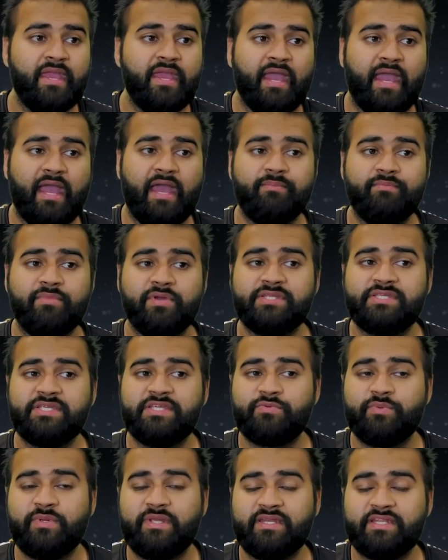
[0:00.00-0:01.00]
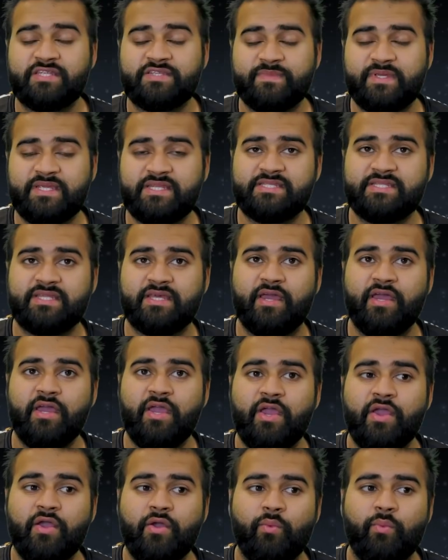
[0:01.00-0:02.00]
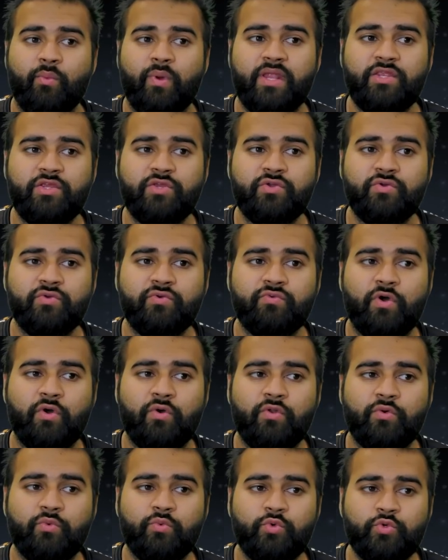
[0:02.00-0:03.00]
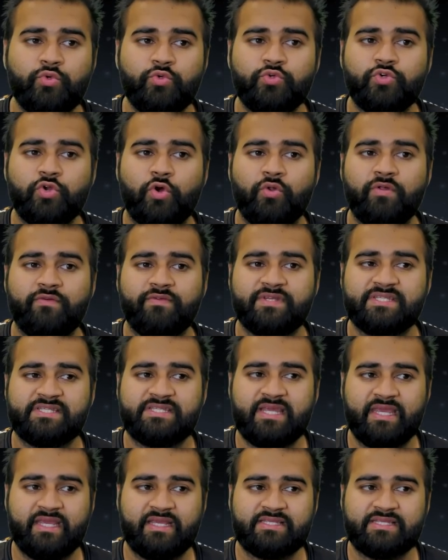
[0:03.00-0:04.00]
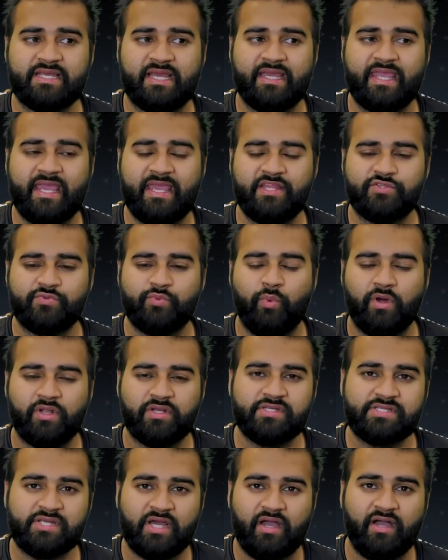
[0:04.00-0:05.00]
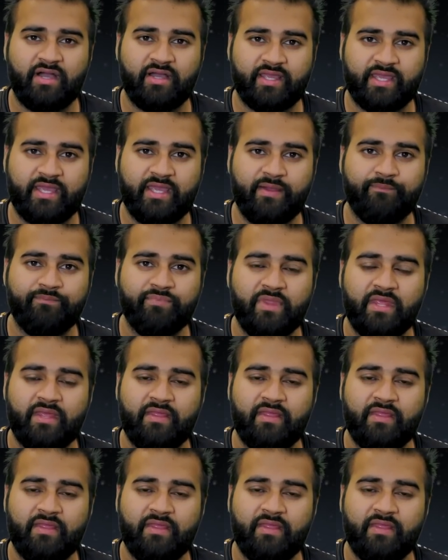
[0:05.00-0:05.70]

And Mercy's Weakness means that when you roll a wound roll of a 6 against one target,